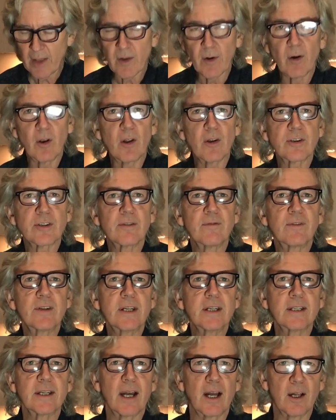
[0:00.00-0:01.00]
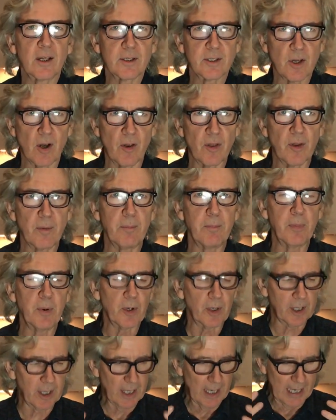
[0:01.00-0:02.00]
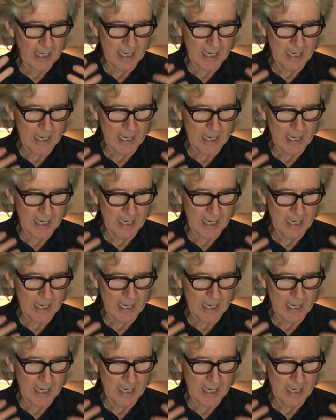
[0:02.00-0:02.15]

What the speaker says: There are lots of details on the book